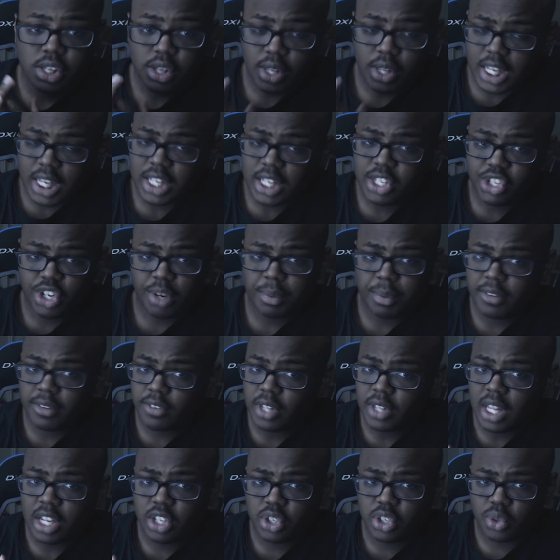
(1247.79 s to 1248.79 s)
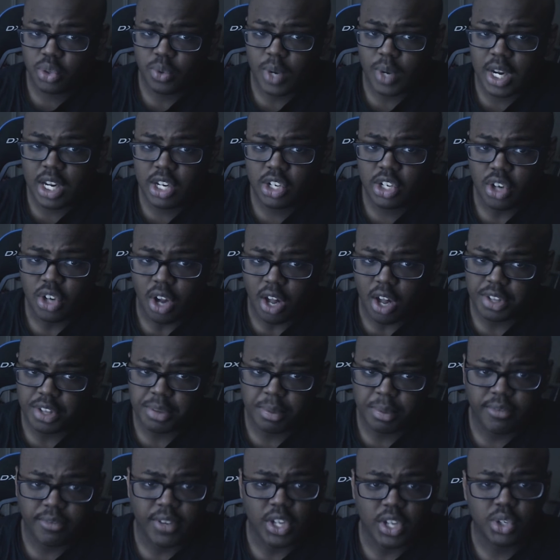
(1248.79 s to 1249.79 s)
So, ladies and gentlemen, if you like strange,
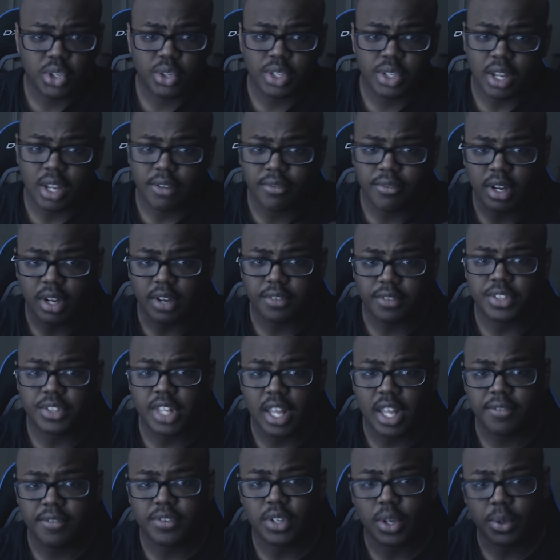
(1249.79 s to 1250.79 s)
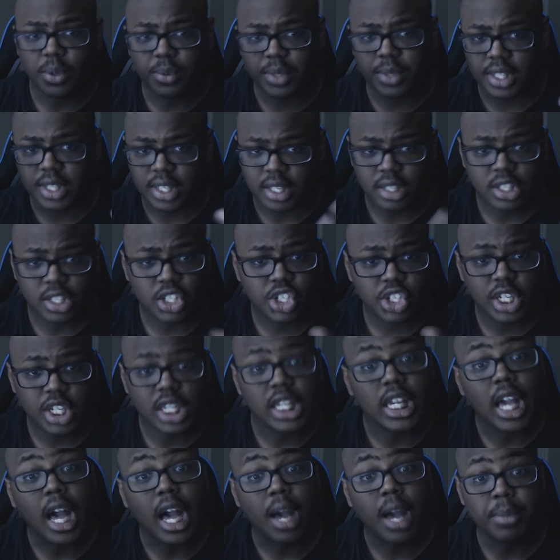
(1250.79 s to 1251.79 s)
awesome adventures that involve death notes and
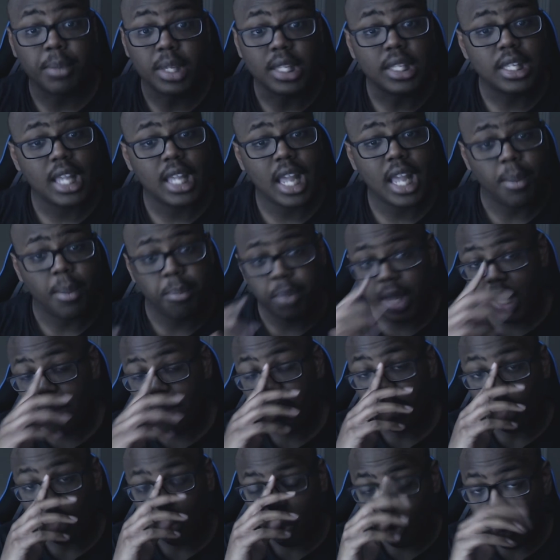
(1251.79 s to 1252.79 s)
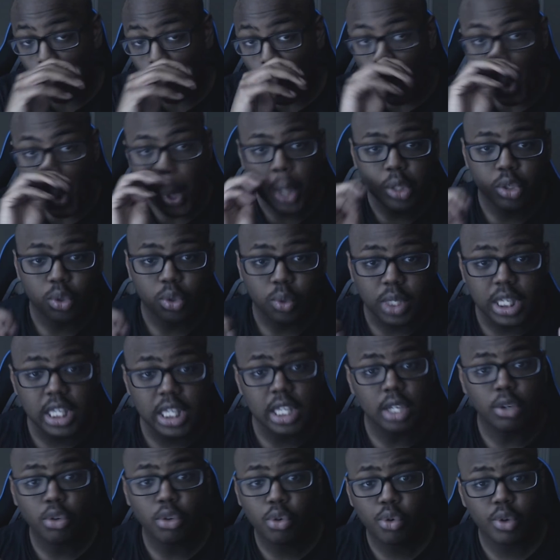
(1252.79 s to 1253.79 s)
shinigamis and people who want to
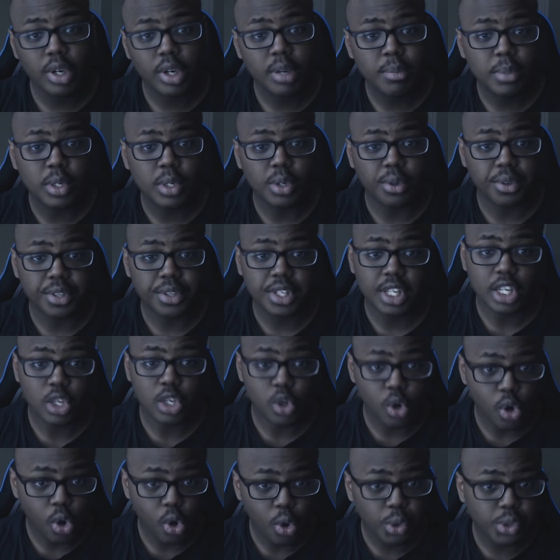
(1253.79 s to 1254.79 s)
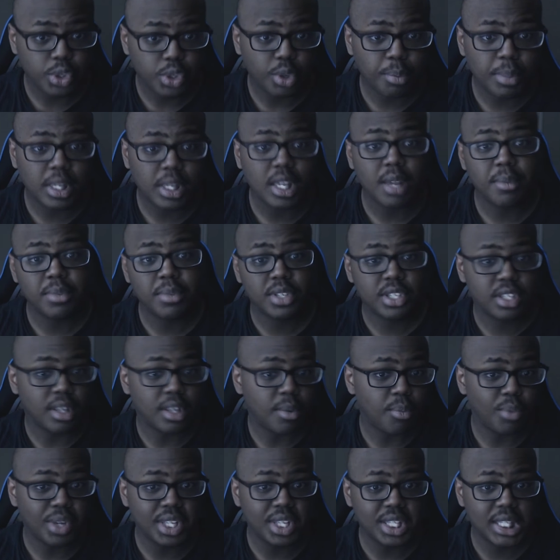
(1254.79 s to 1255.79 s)
kill criminals and will also become
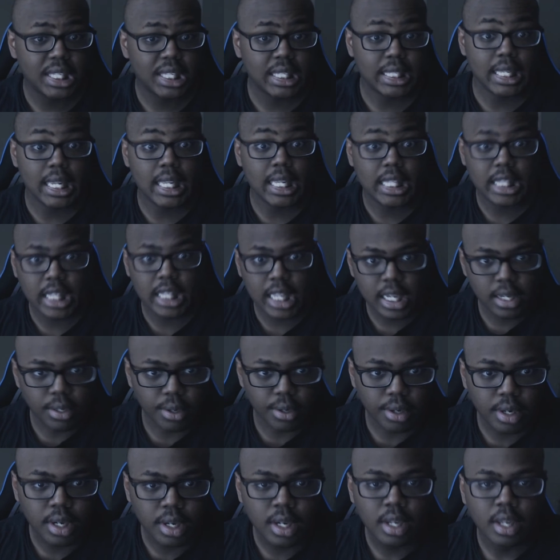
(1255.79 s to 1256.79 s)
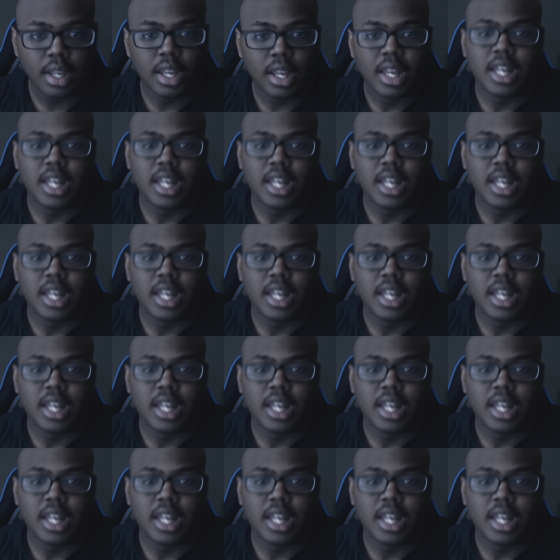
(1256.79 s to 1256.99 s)
somewhat insane later,